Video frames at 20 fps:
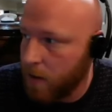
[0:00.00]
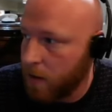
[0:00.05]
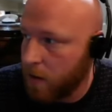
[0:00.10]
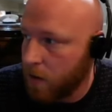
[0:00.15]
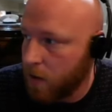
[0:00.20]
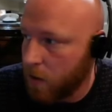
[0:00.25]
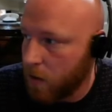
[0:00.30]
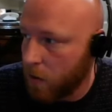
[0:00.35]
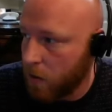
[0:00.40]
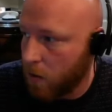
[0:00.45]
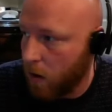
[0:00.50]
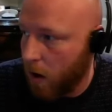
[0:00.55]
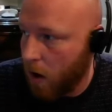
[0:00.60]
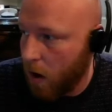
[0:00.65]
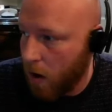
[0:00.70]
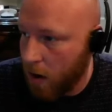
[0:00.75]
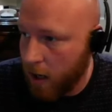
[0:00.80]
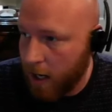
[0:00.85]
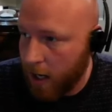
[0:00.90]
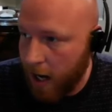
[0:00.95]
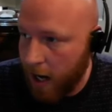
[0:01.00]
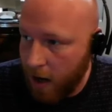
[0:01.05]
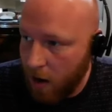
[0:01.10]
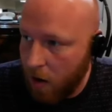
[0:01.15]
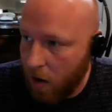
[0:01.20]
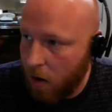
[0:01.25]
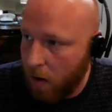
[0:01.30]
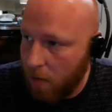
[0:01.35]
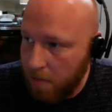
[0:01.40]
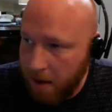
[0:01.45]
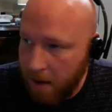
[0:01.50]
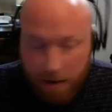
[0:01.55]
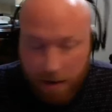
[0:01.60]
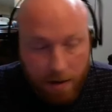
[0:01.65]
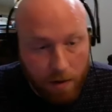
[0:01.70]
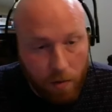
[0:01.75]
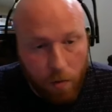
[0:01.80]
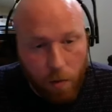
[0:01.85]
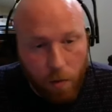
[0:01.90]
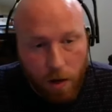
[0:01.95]
So our GetAll
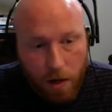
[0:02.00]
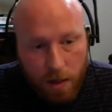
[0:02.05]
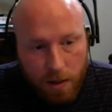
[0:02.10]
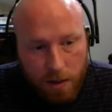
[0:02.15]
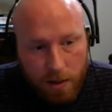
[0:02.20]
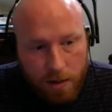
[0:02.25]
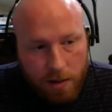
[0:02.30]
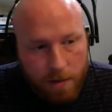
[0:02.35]
method works.